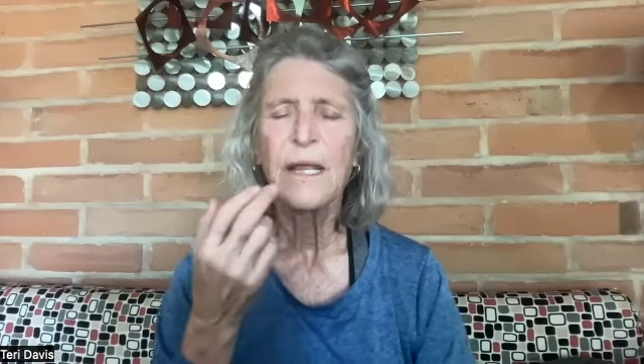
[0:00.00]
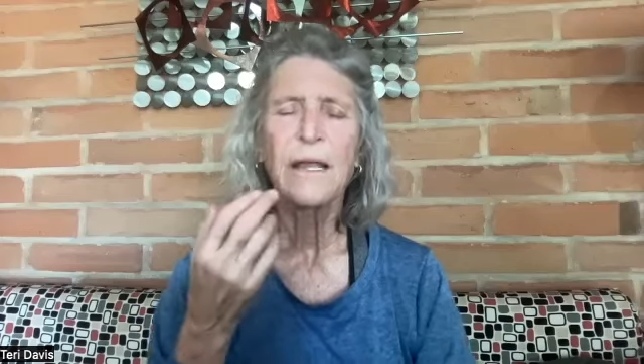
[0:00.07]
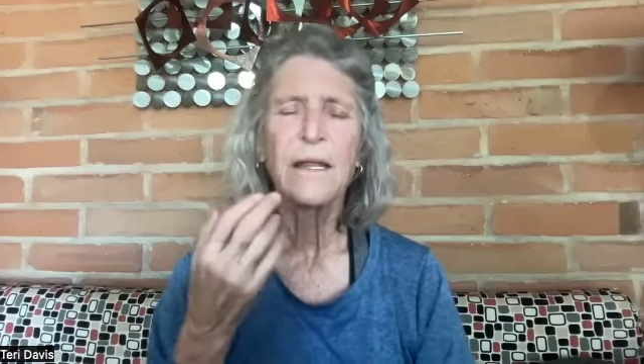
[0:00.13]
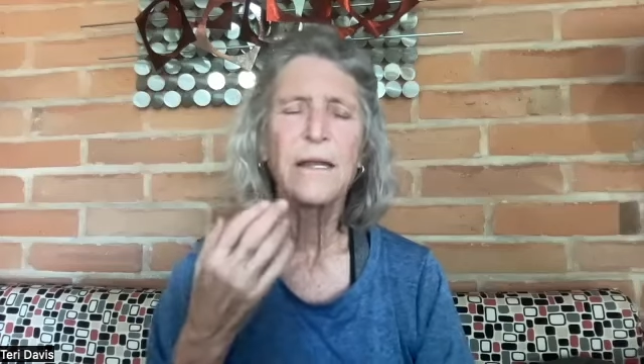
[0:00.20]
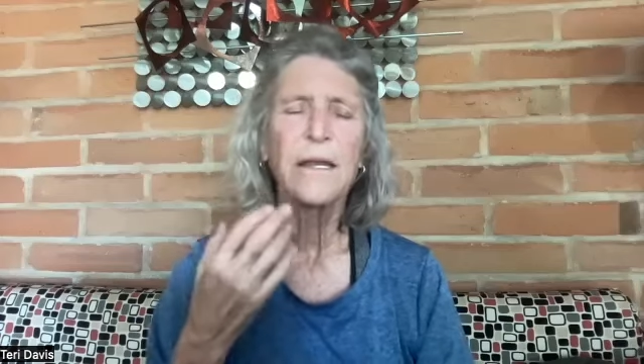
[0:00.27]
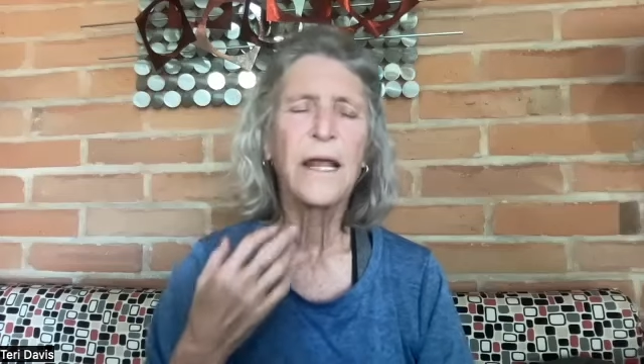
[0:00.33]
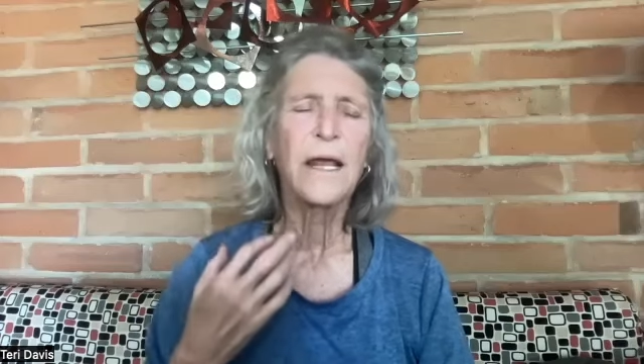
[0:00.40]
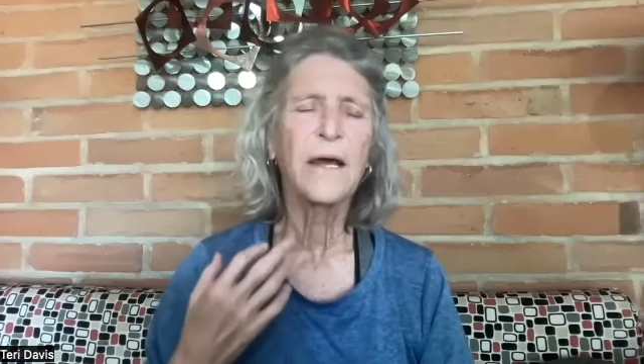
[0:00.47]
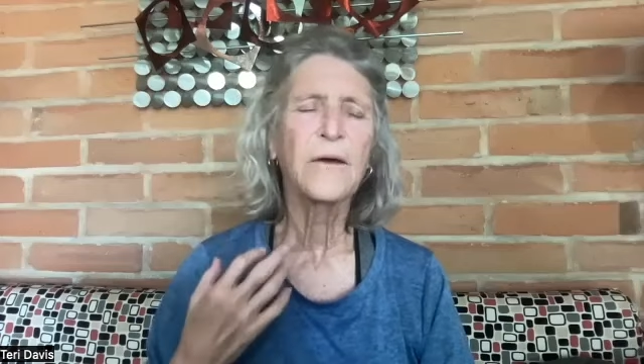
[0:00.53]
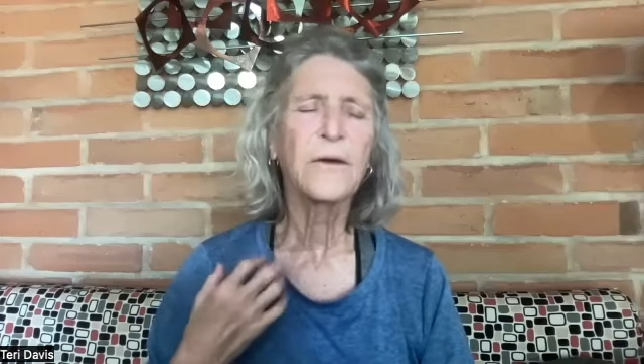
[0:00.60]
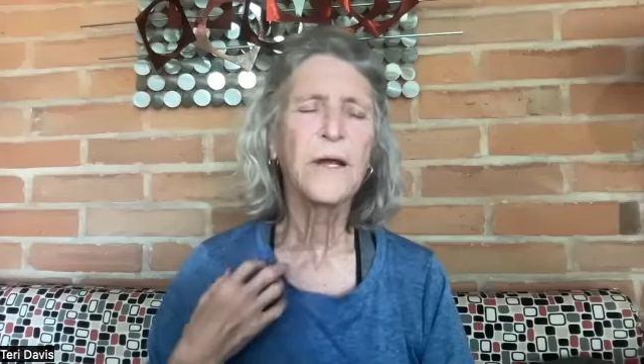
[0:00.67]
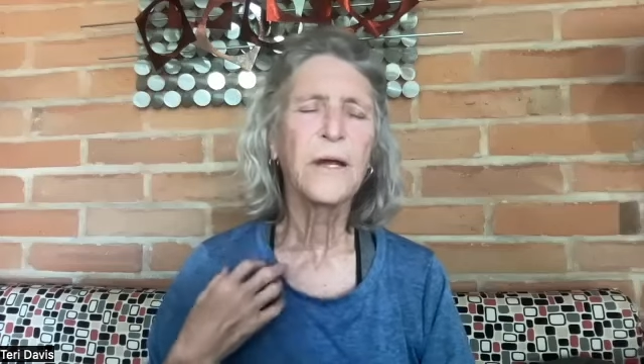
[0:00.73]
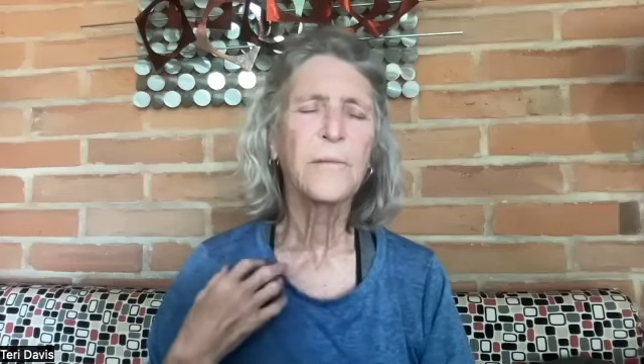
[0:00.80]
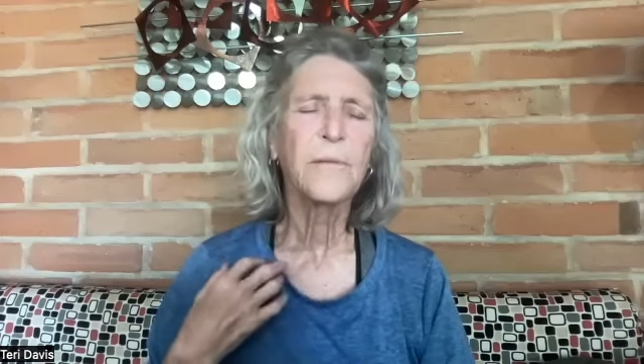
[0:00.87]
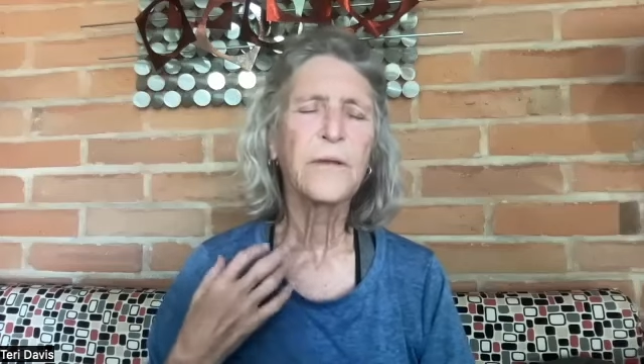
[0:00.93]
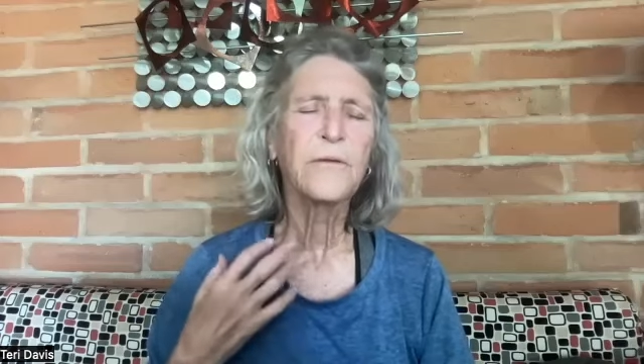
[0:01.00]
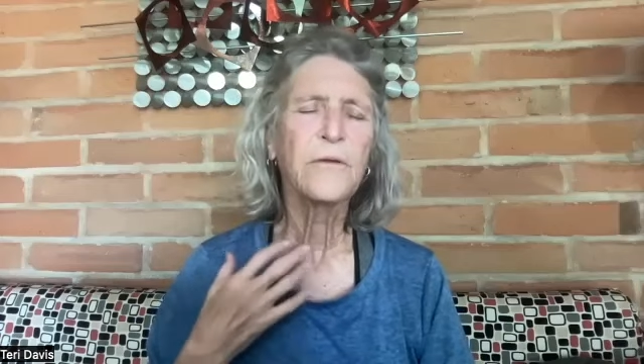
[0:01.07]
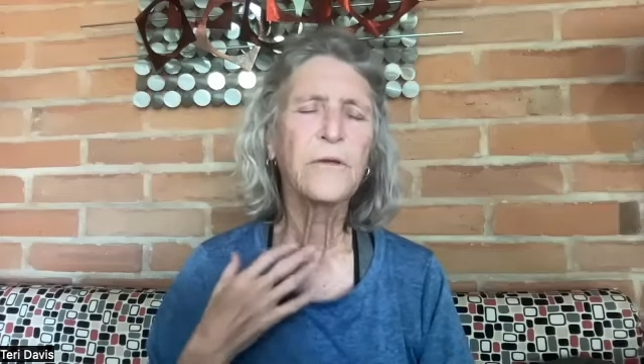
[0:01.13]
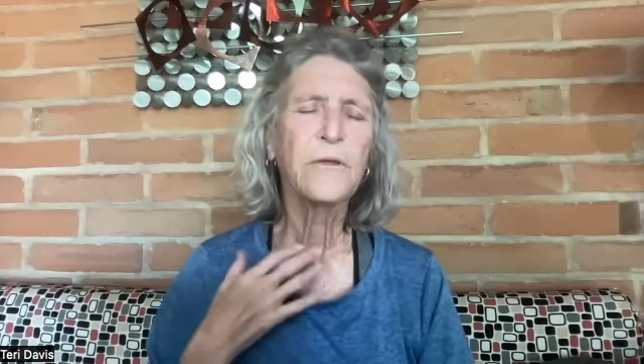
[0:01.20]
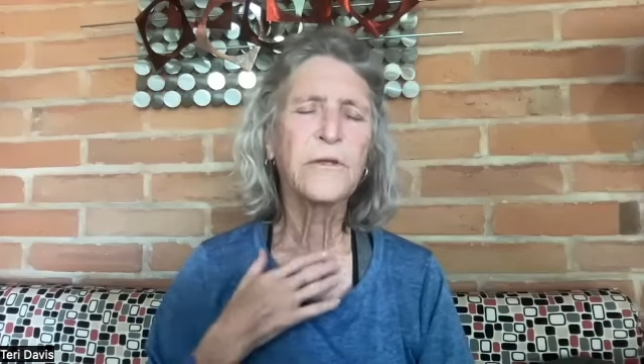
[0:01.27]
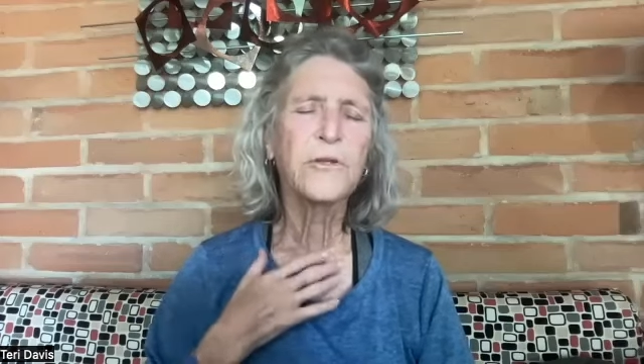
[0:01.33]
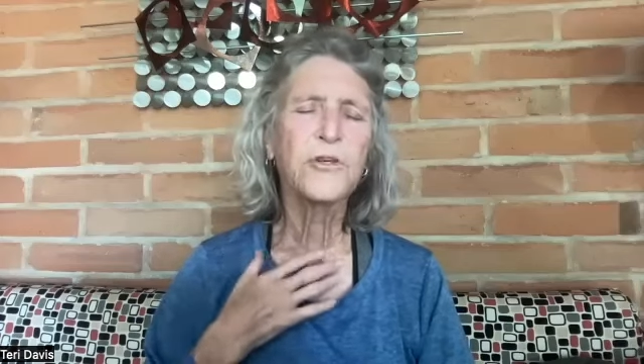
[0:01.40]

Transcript: Now coming to the